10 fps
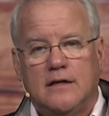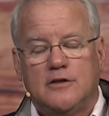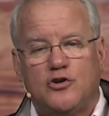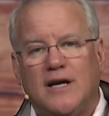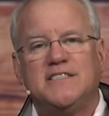
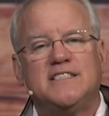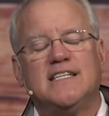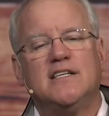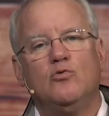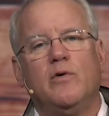
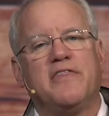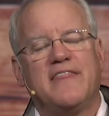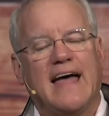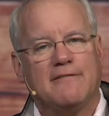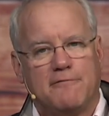trusted with
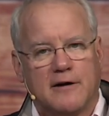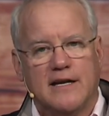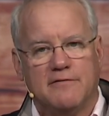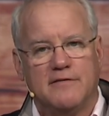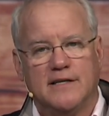that
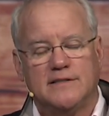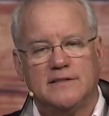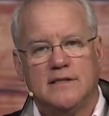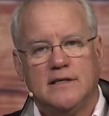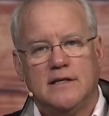forgiveness